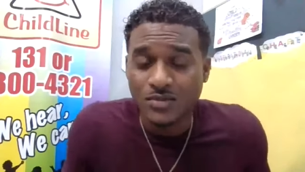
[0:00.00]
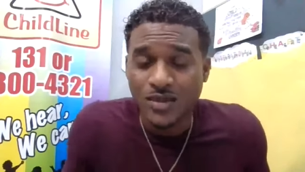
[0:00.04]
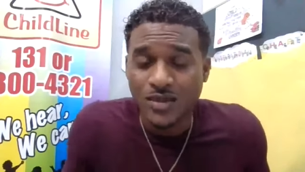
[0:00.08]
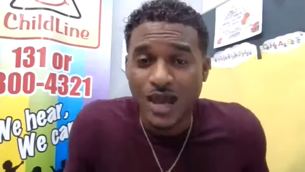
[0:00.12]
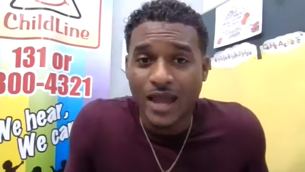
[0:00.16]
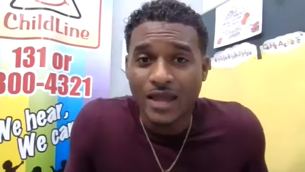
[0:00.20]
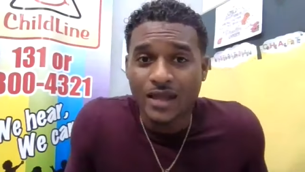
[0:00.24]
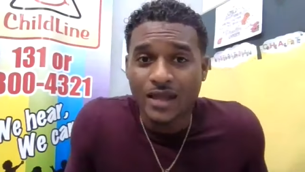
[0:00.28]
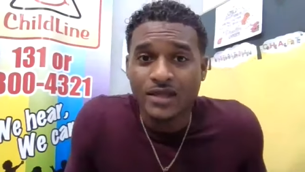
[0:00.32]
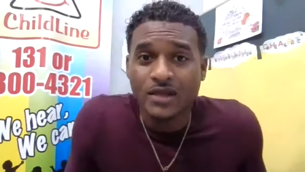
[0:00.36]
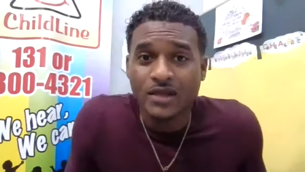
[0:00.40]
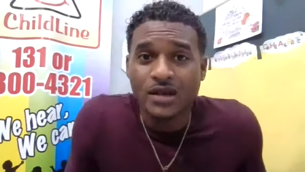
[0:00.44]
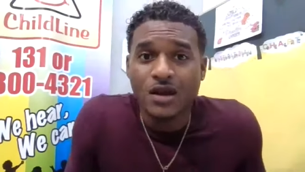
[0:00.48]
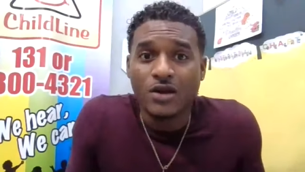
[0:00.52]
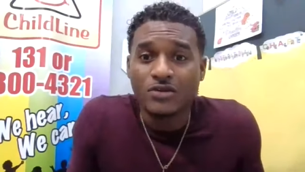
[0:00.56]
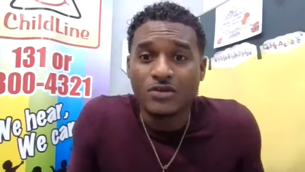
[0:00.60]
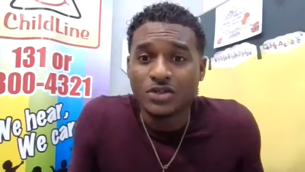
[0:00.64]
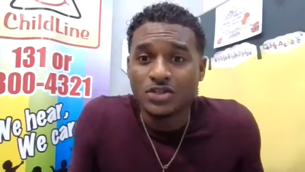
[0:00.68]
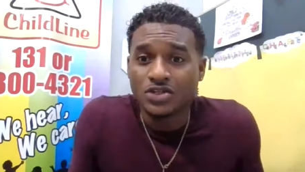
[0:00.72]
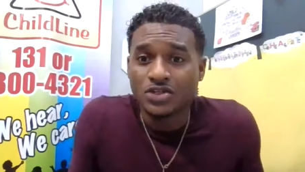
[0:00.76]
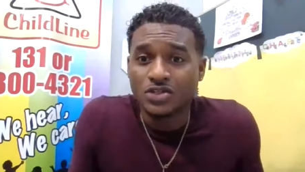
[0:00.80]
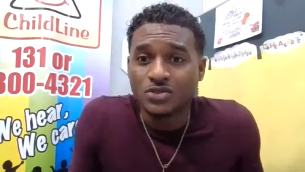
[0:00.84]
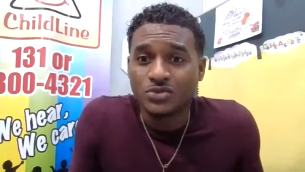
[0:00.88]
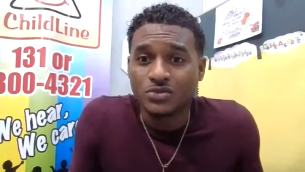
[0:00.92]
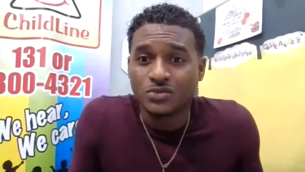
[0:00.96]
I
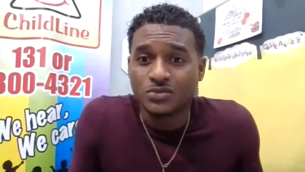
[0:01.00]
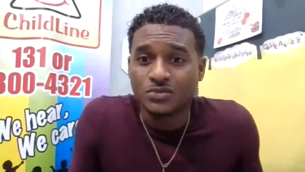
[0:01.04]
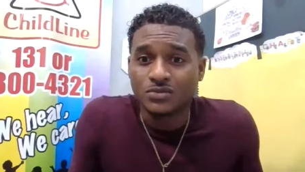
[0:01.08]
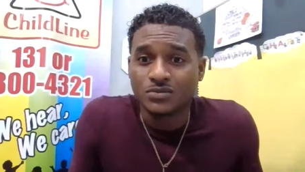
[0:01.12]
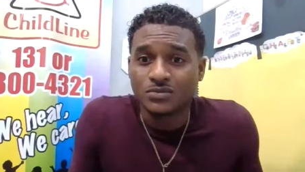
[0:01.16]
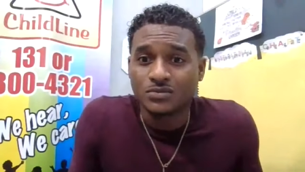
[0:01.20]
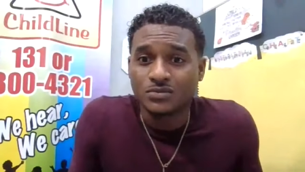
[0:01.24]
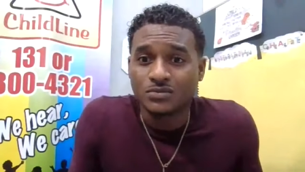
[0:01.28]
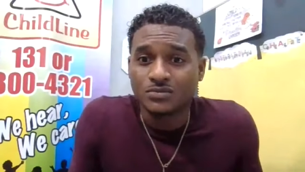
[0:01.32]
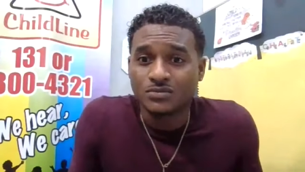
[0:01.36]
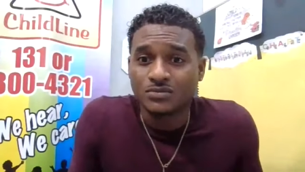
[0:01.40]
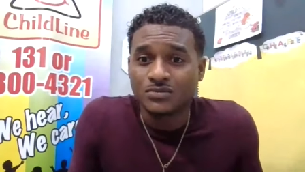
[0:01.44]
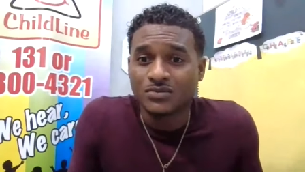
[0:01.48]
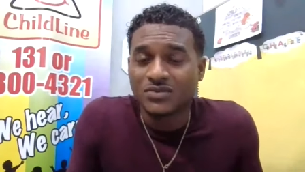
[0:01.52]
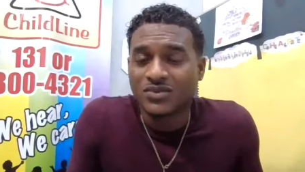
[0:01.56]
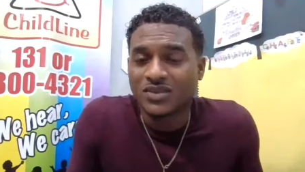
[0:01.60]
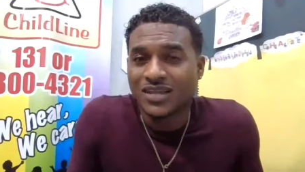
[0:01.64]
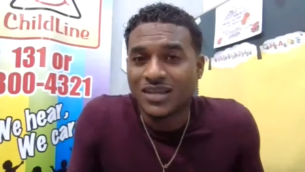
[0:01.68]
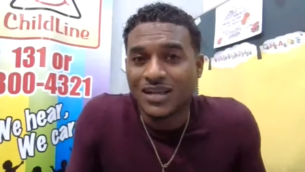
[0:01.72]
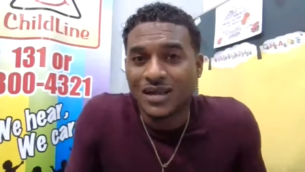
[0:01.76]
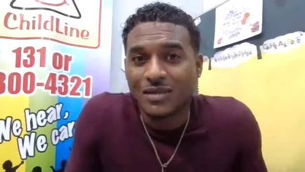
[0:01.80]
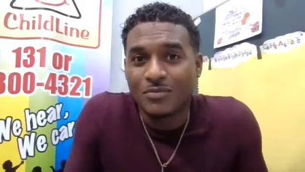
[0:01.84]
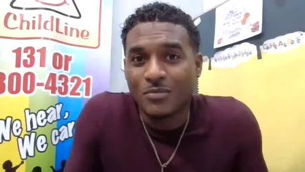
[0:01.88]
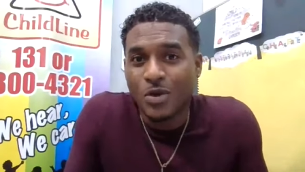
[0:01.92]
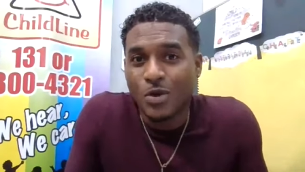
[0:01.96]
encourage you,
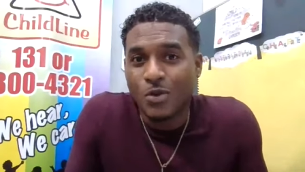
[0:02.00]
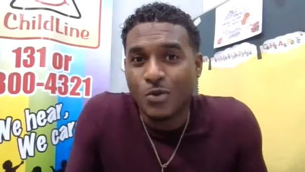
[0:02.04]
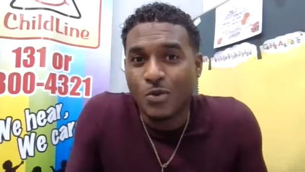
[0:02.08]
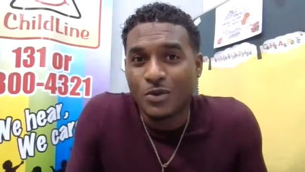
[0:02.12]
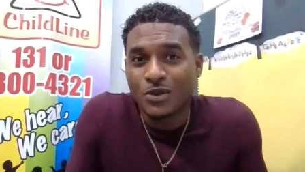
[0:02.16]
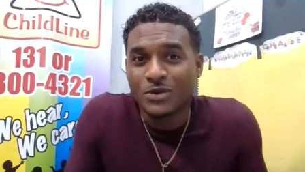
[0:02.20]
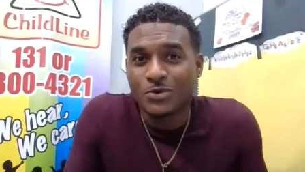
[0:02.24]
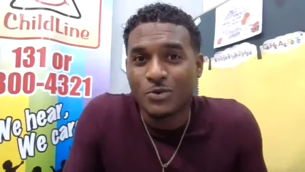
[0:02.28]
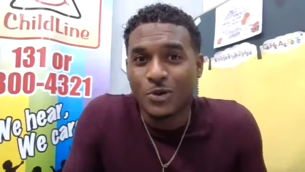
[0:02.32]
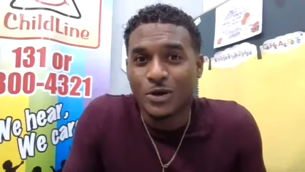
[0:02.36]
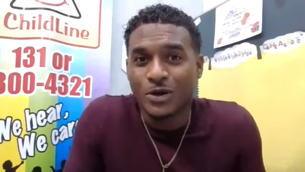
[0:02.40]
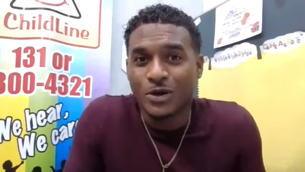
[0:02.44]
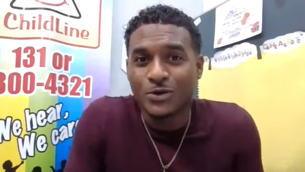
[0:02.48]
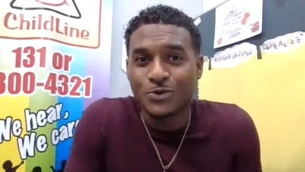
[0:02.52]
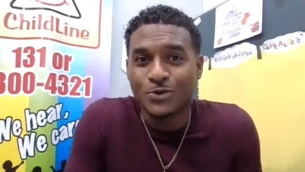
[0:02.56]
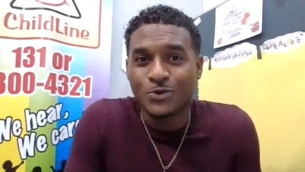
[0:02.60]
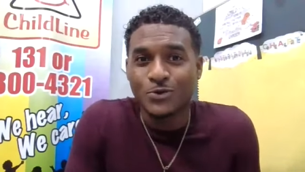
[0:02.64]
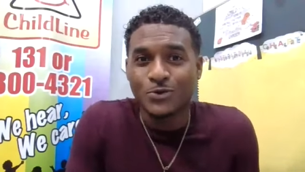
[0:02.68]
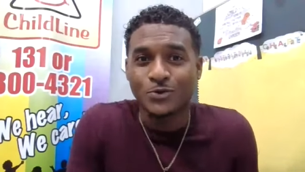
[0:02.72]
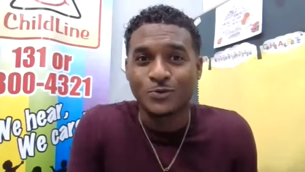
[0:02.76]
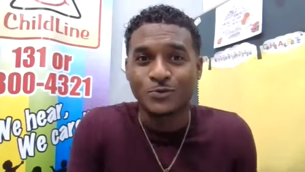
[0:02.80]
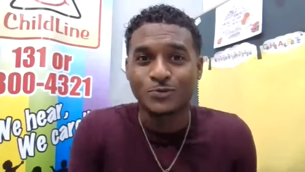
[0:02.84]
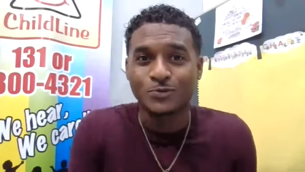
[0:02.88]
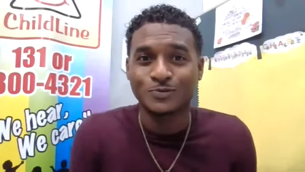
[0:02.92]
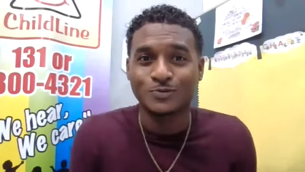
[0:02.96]
think about what you want to do.